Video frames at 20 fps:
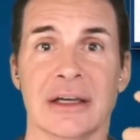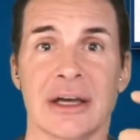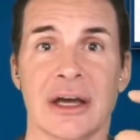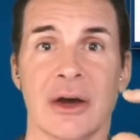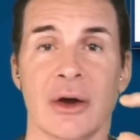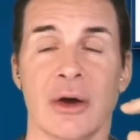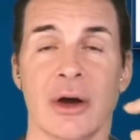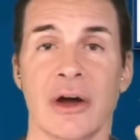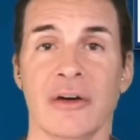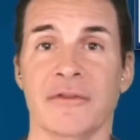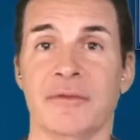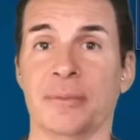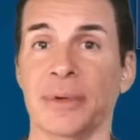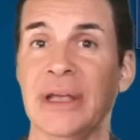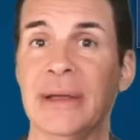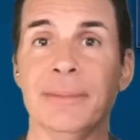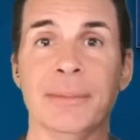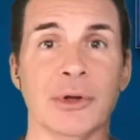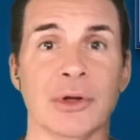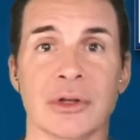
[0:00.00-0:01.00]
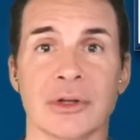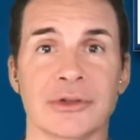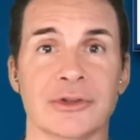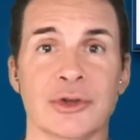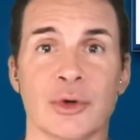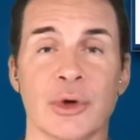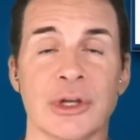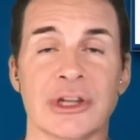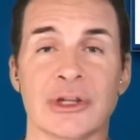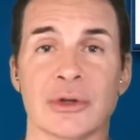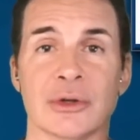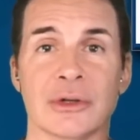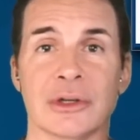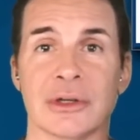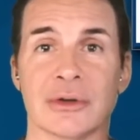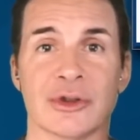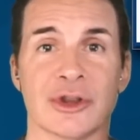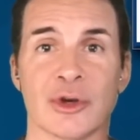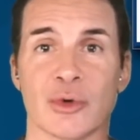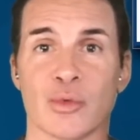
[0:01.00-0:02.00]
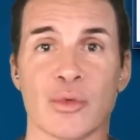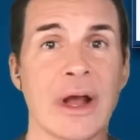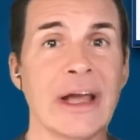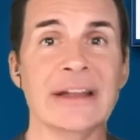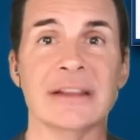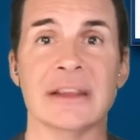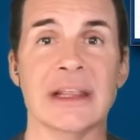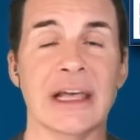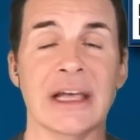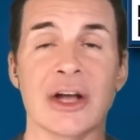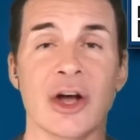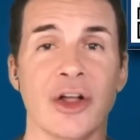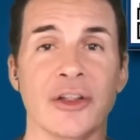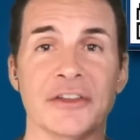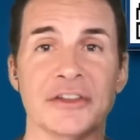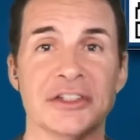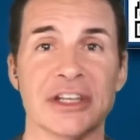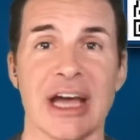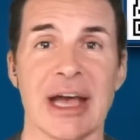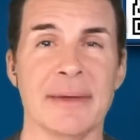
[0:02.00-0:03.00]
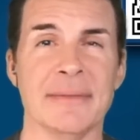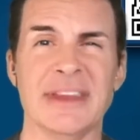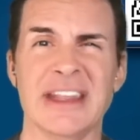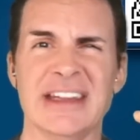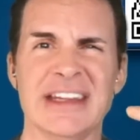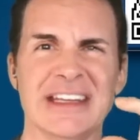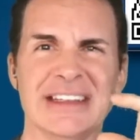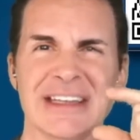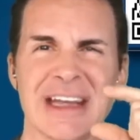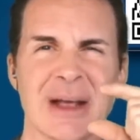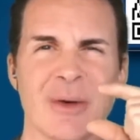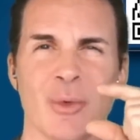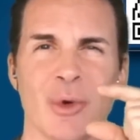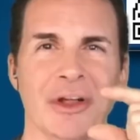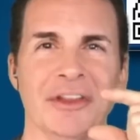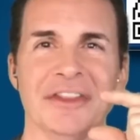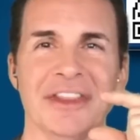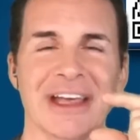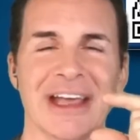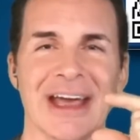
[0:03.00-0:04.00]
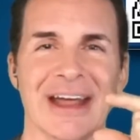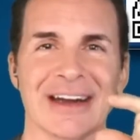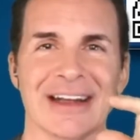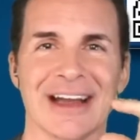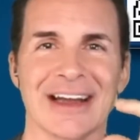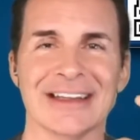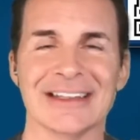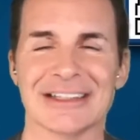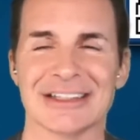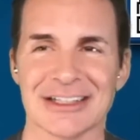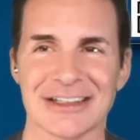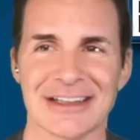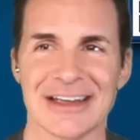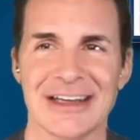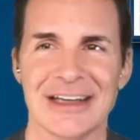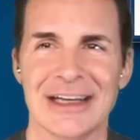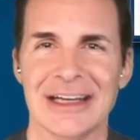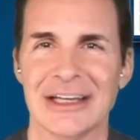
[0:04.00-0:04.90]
of, of people doing the the right thing all the time. Then they take one thing out of context.